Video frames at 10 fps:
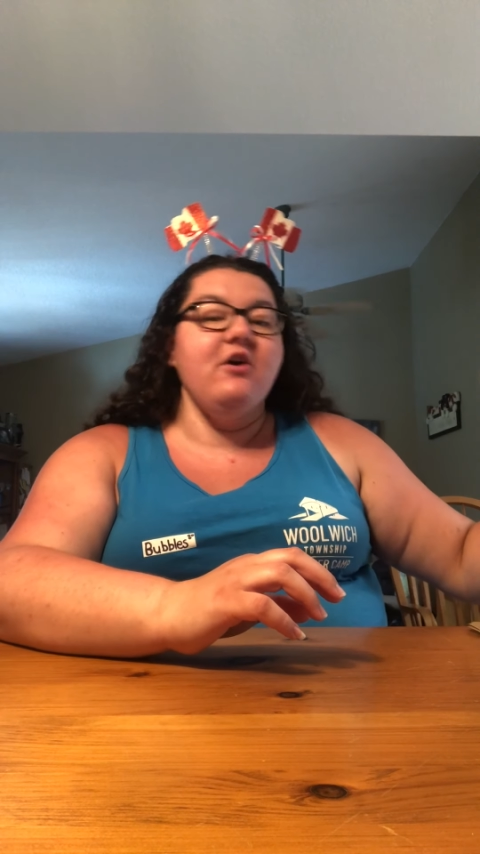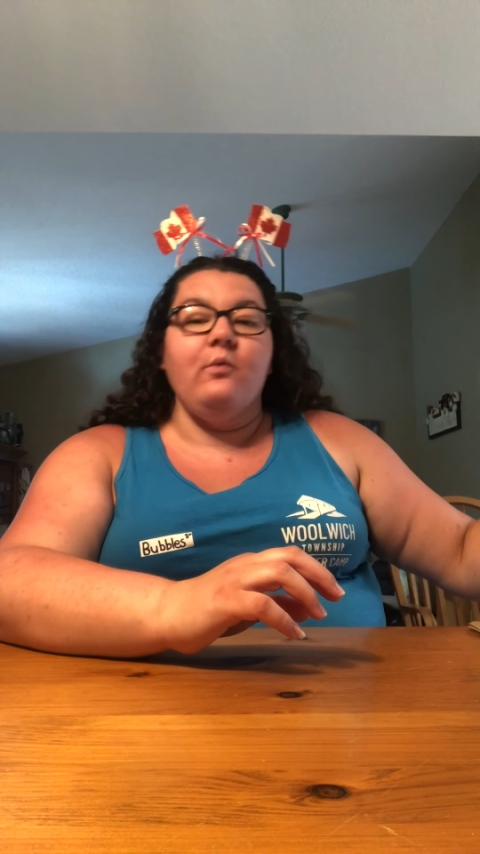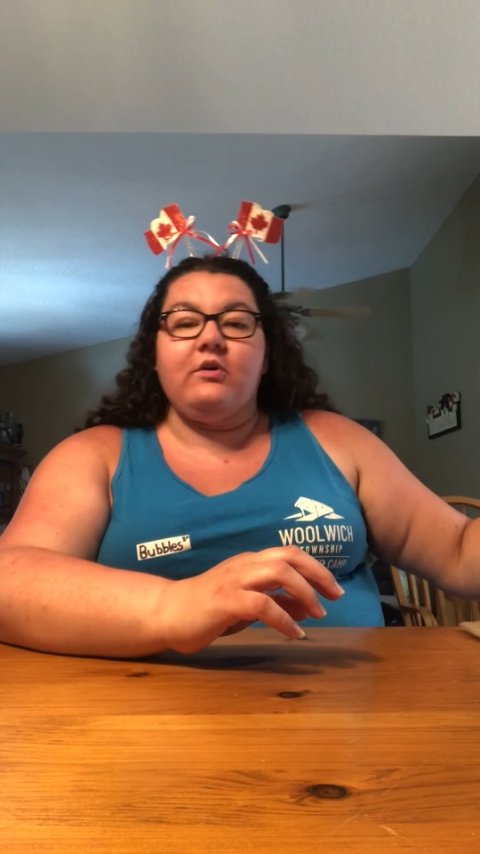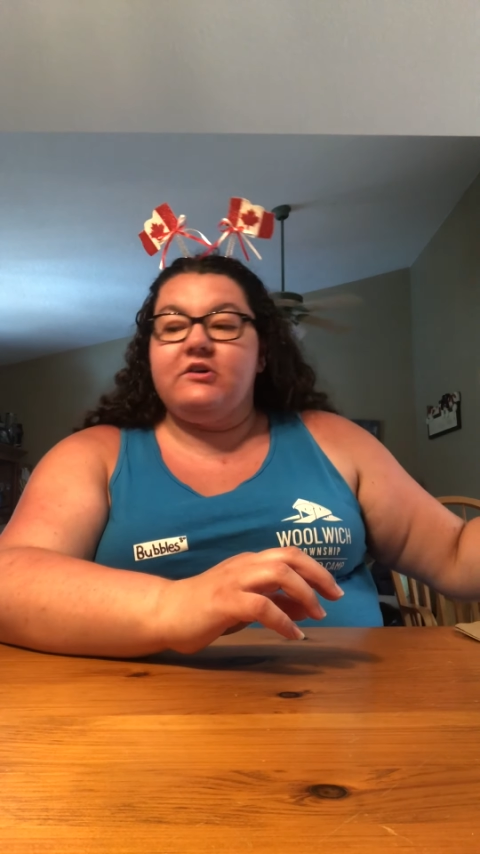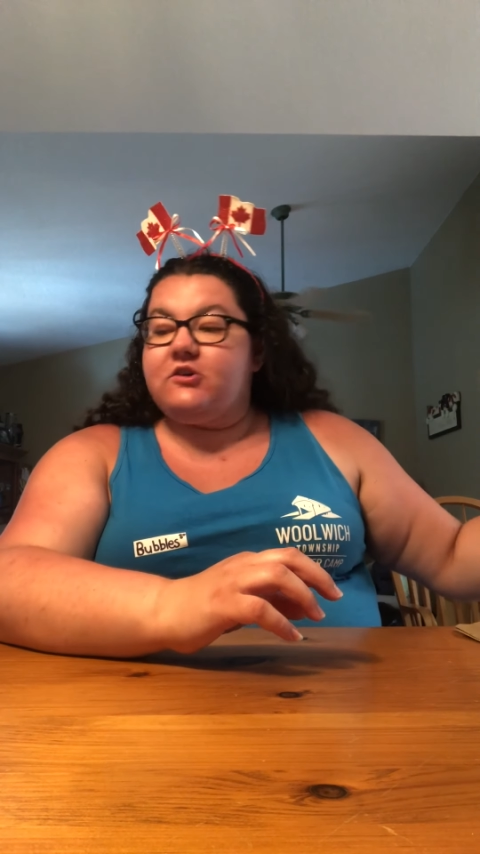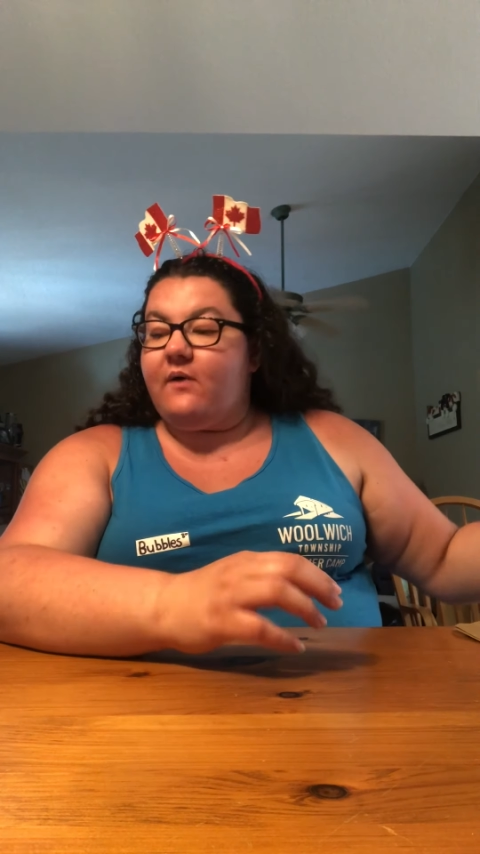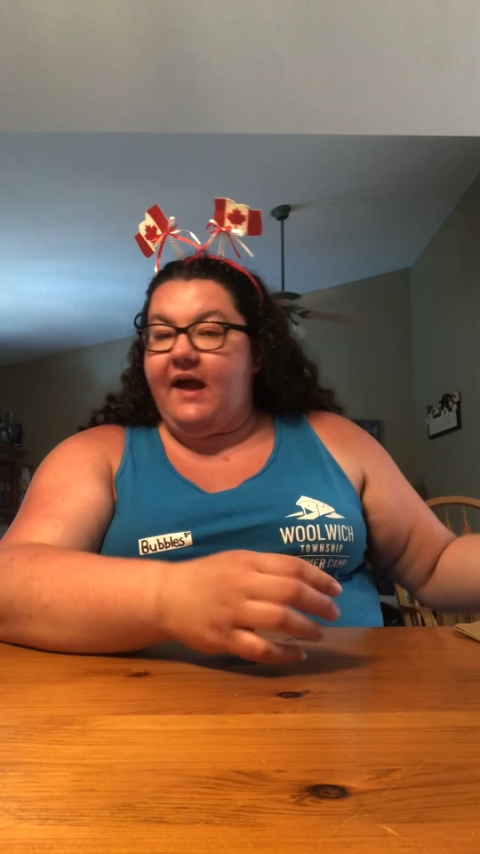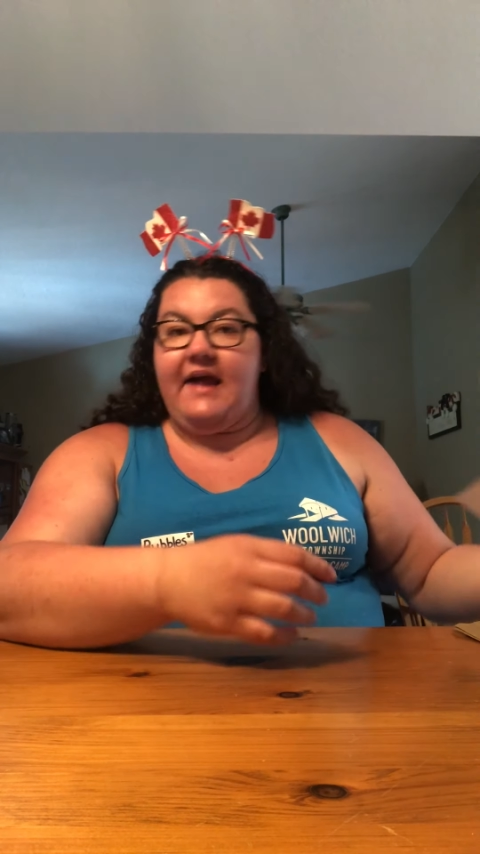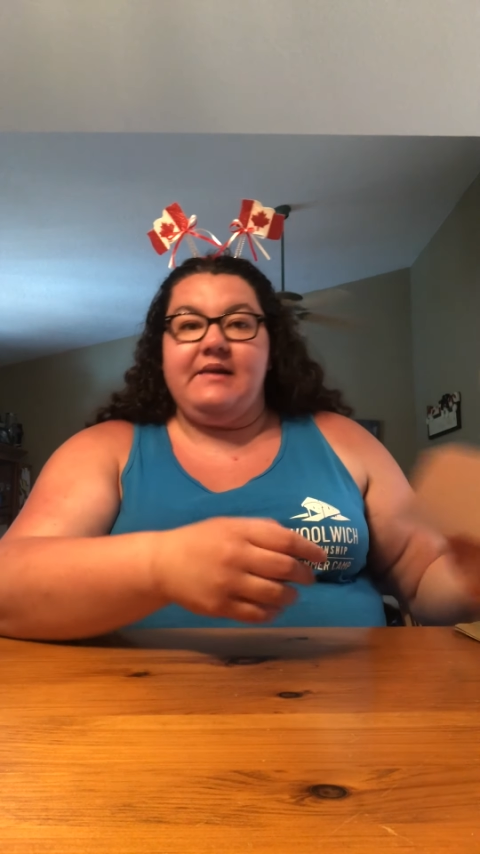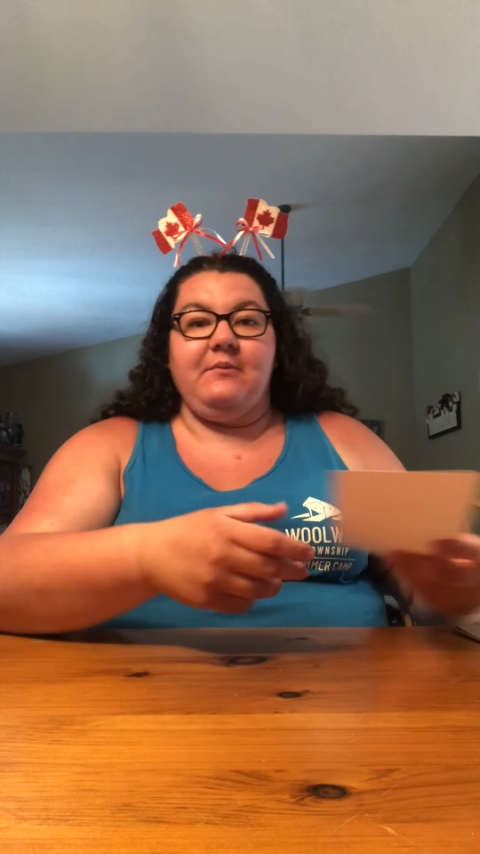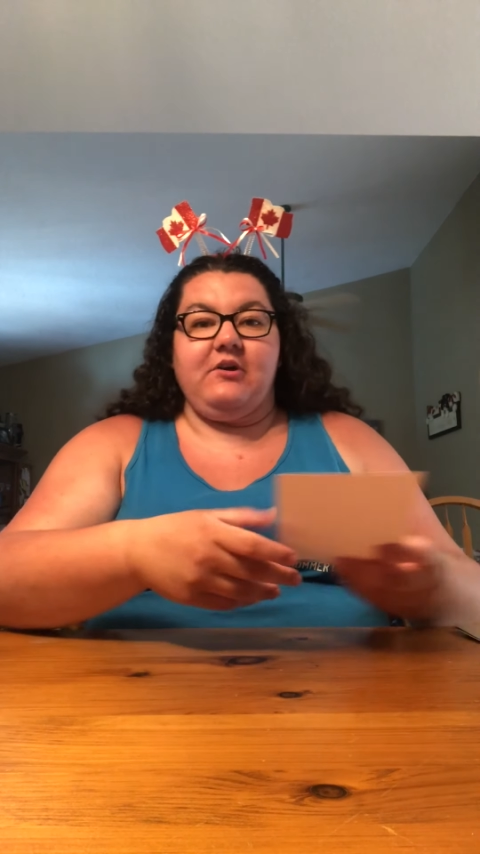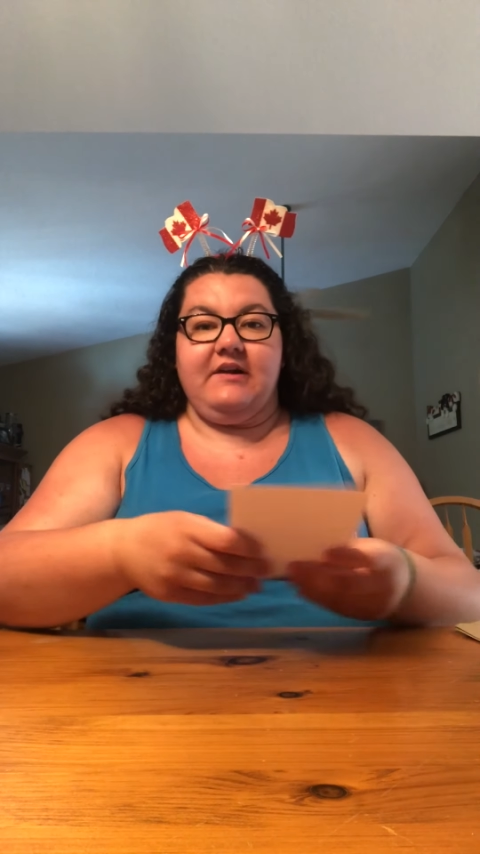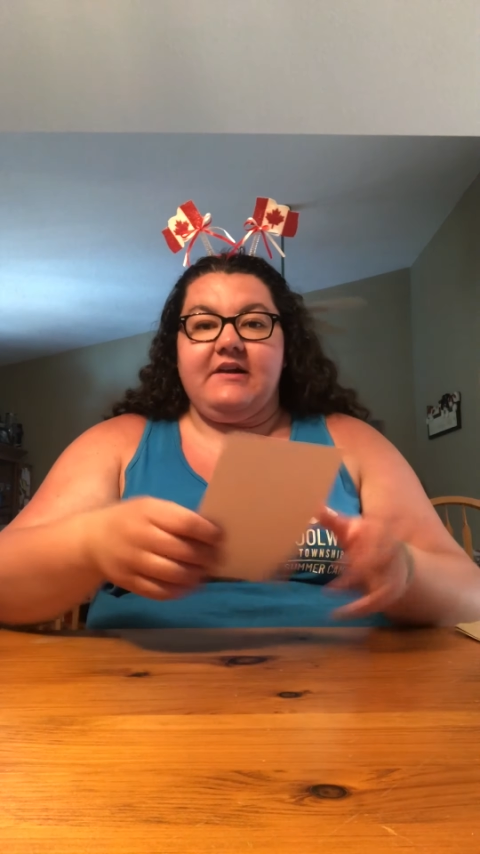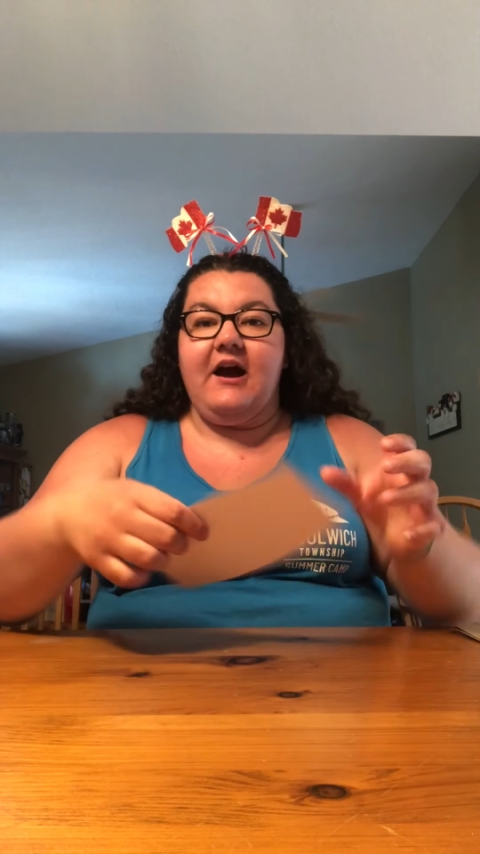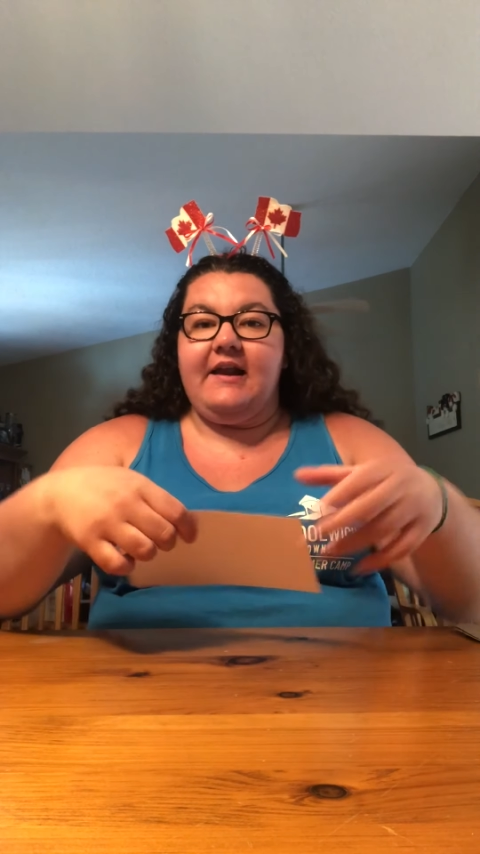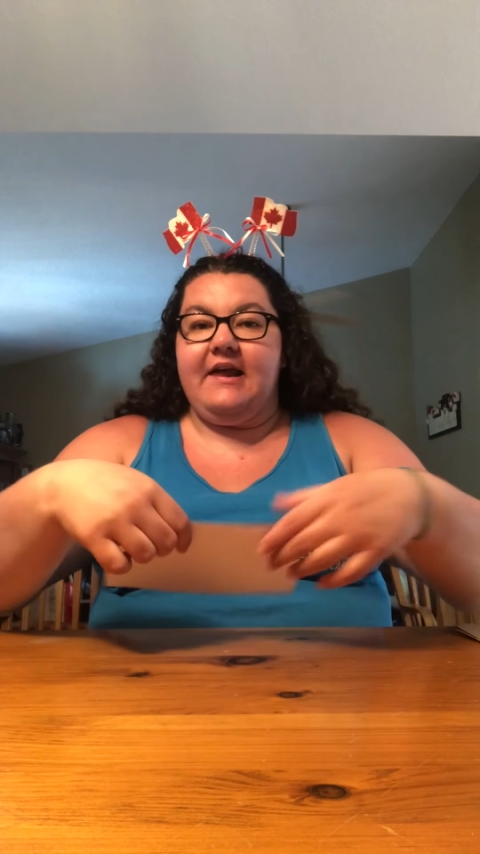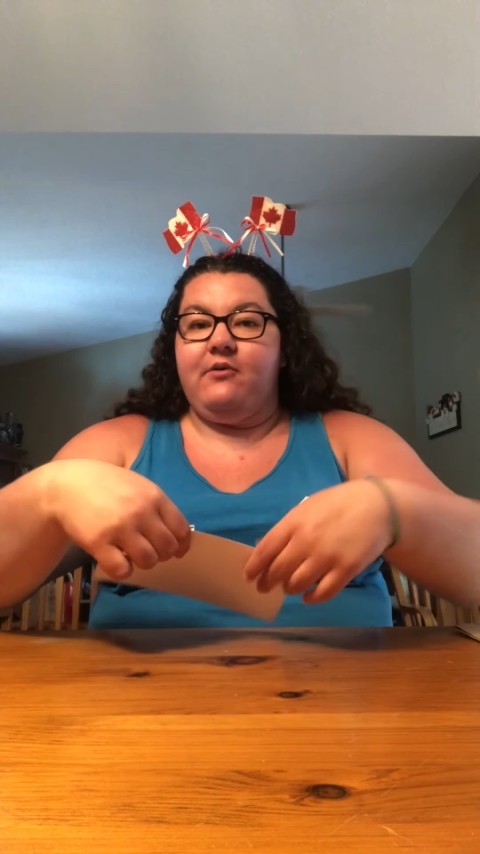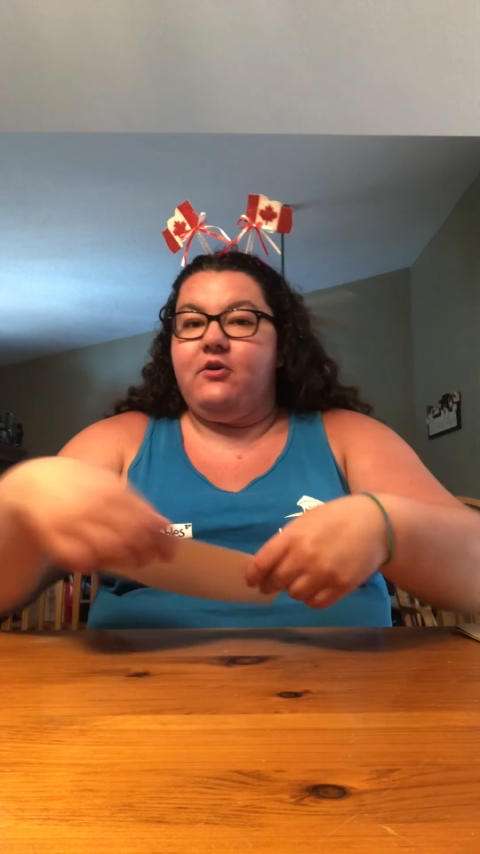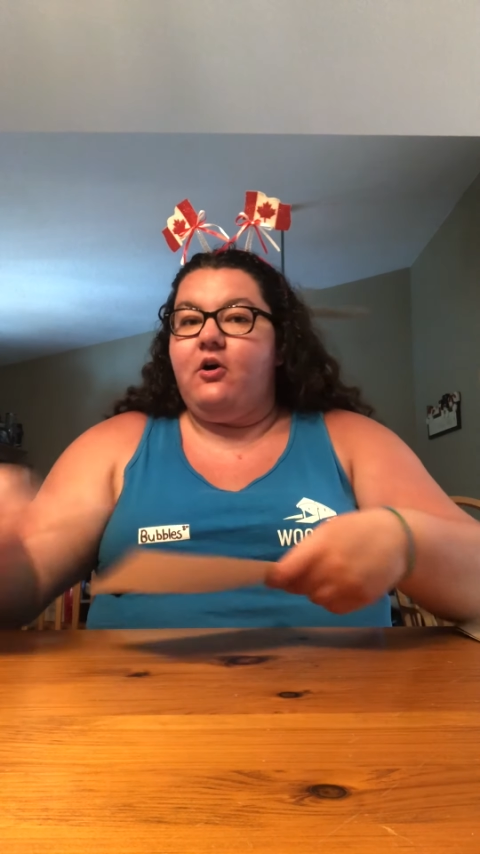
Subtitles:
we're gonna go ahead and we're gonna cut out